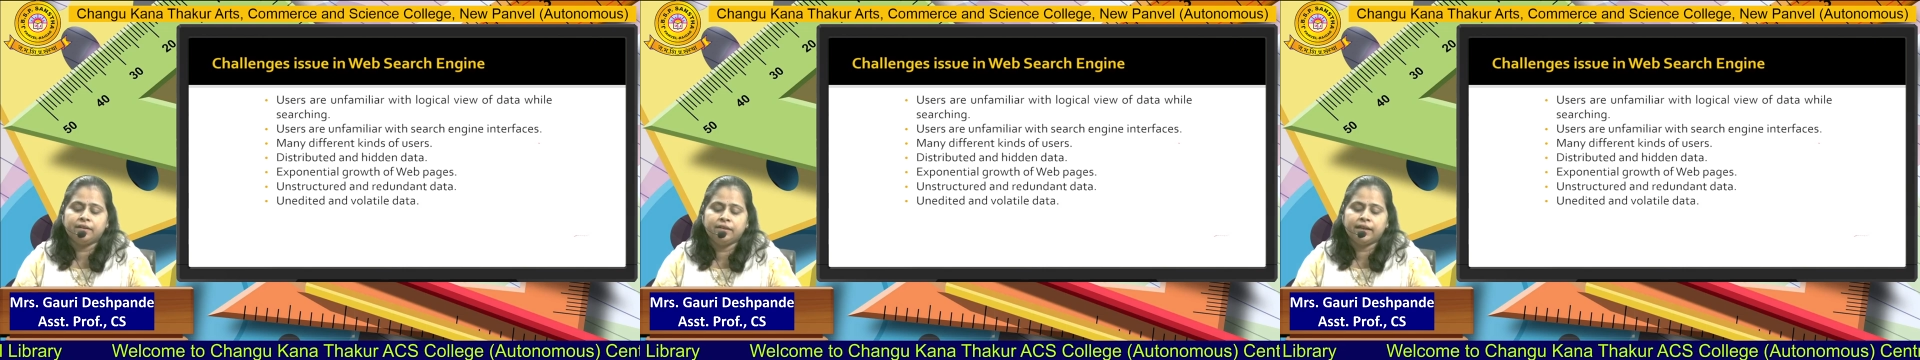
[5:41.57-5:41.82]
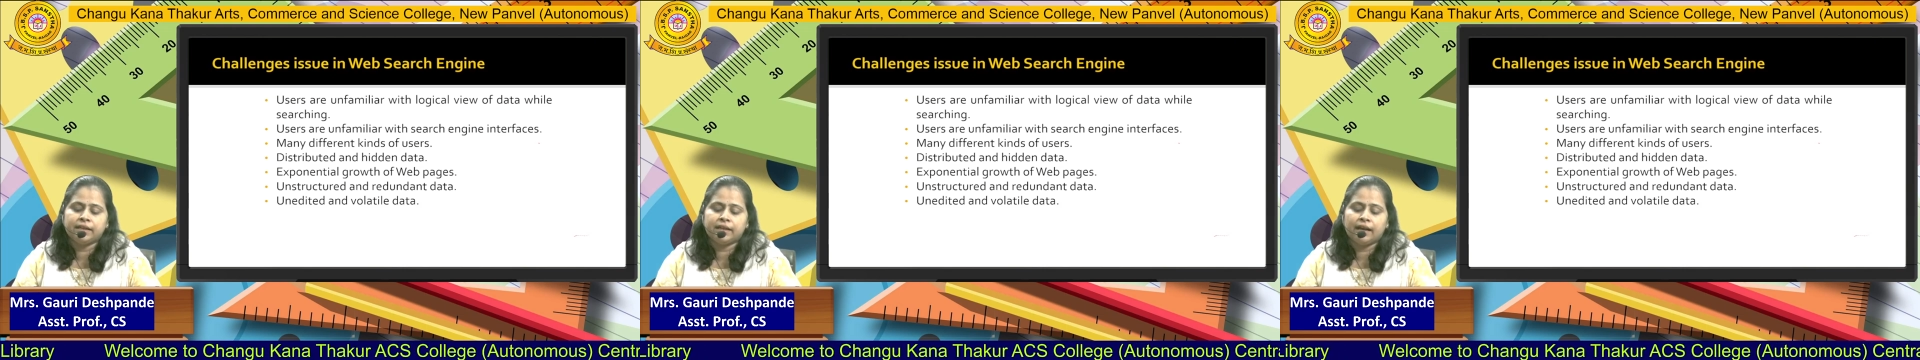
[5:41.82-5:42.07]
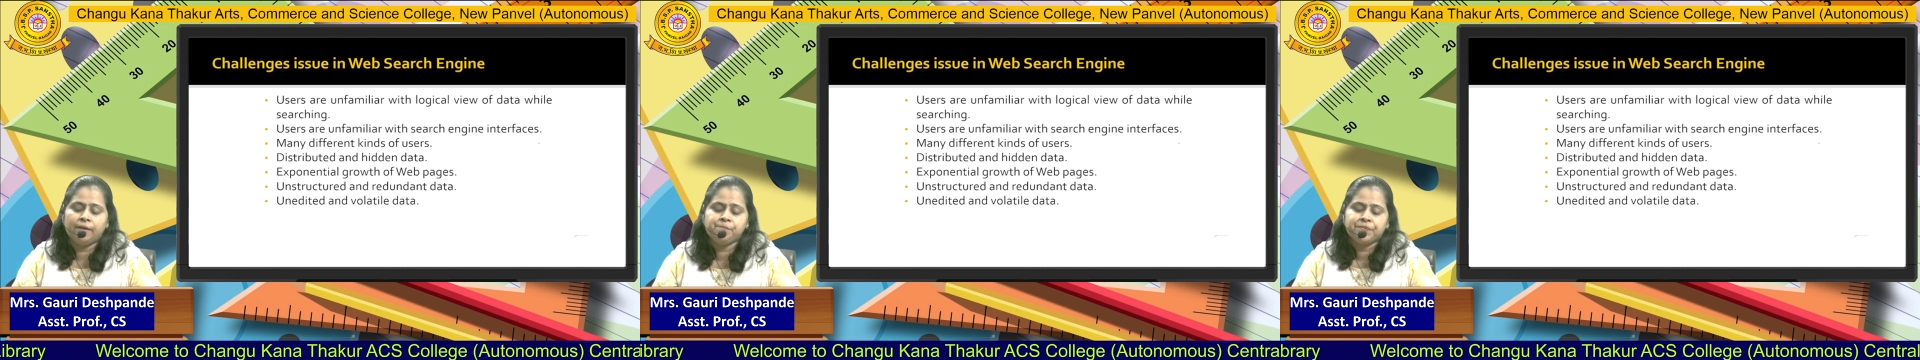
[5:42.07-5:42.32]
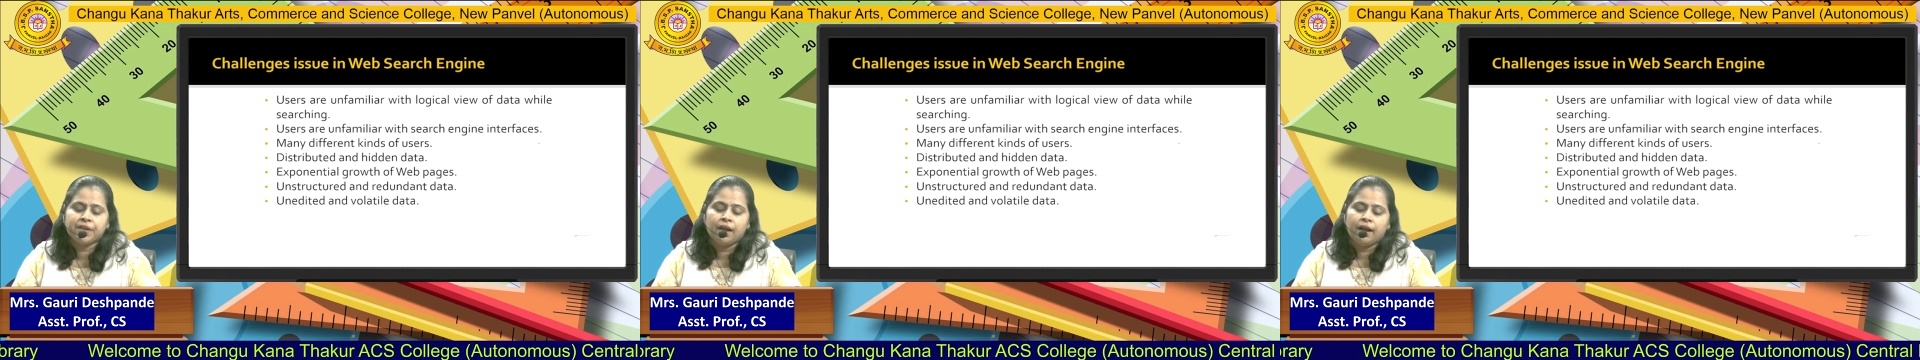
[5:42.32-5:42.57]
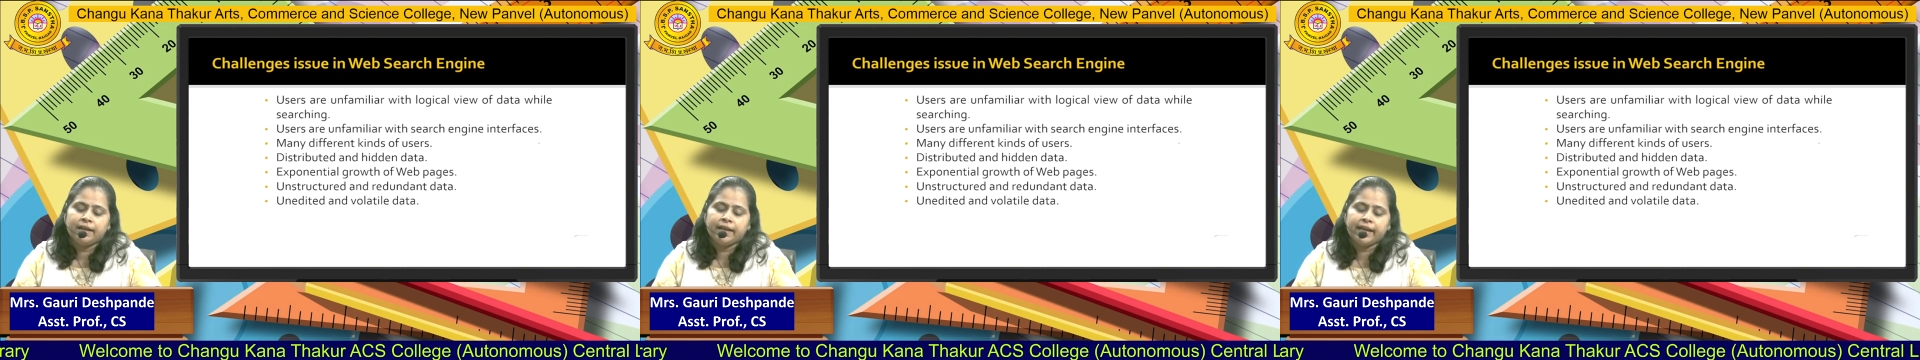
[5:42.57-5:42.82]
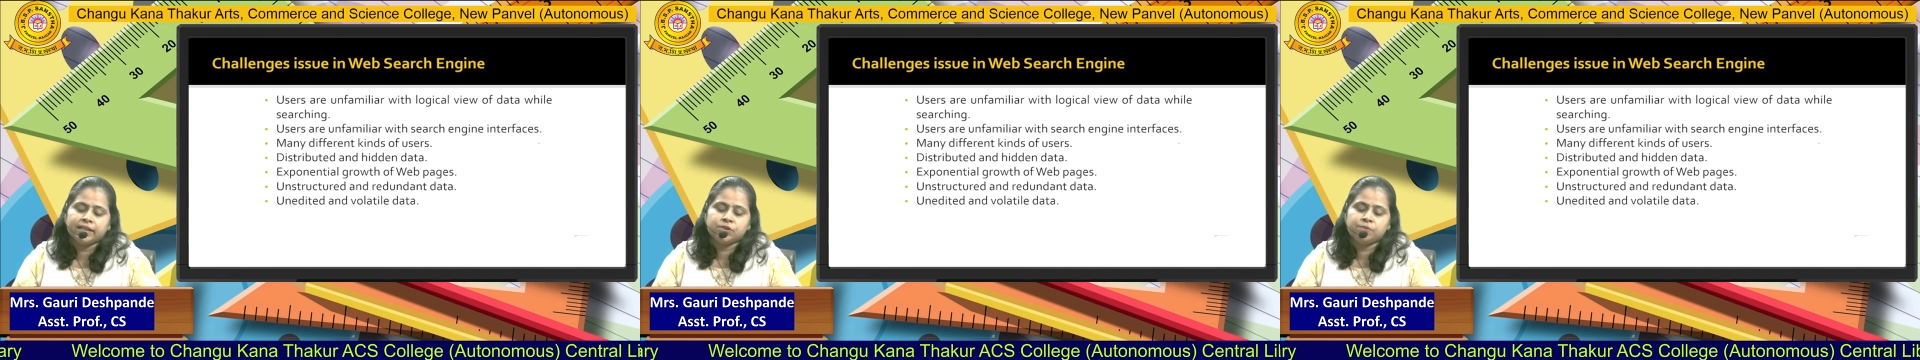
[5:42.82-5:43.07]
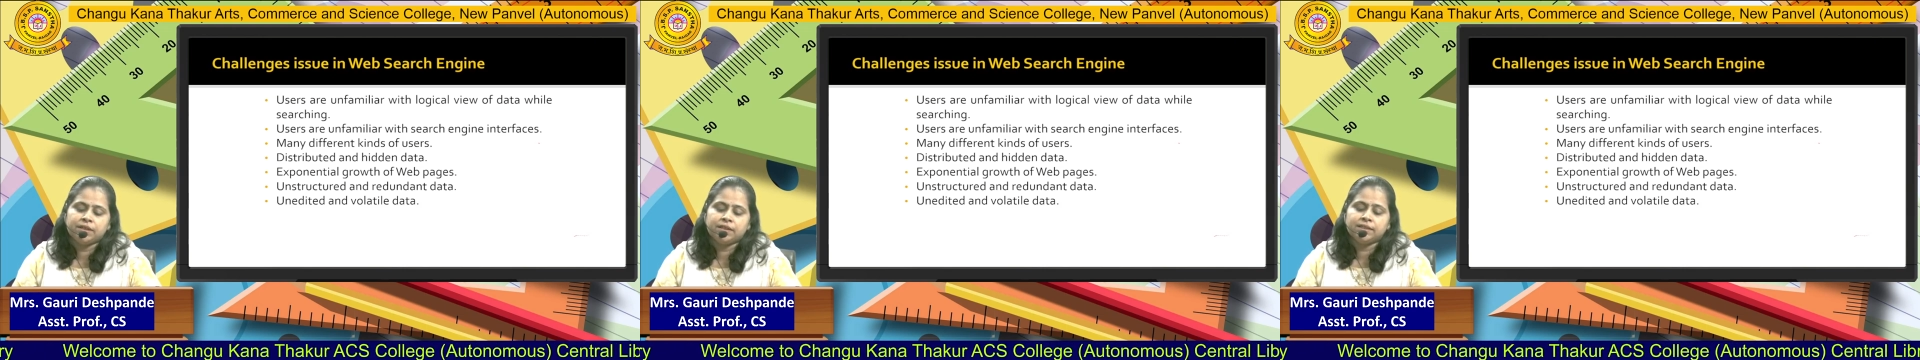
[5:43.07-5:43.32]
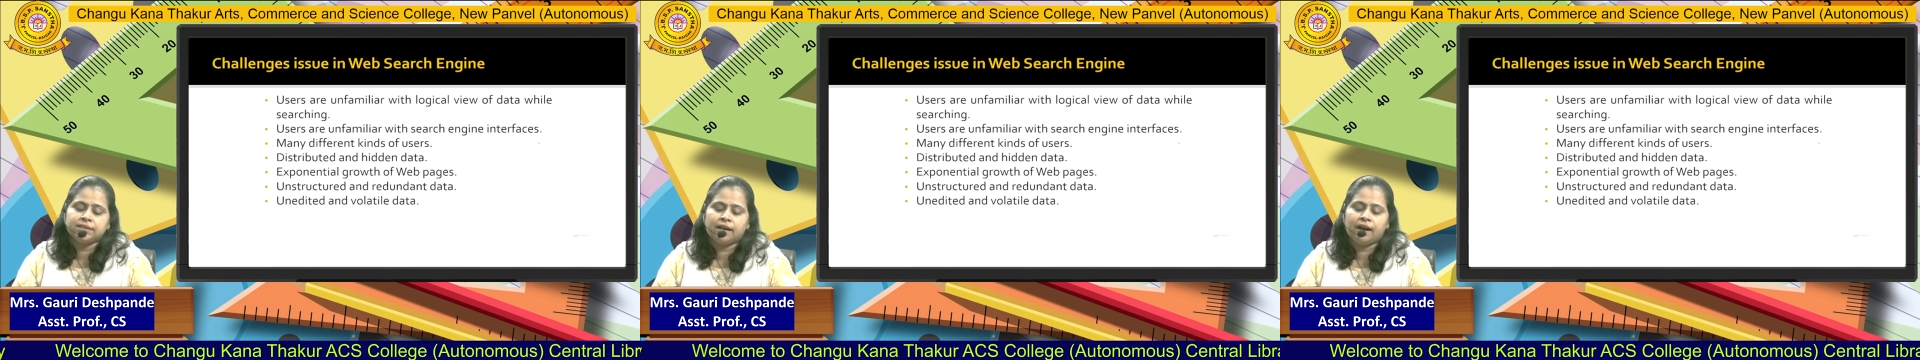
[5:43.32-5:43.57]
data. And next one
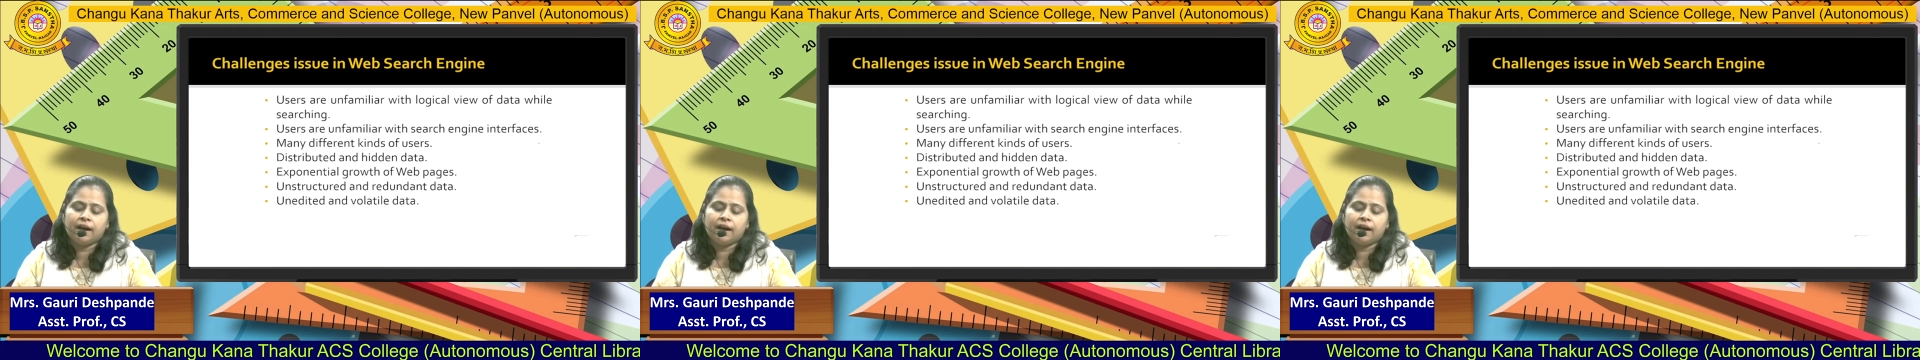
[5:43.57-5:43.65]
is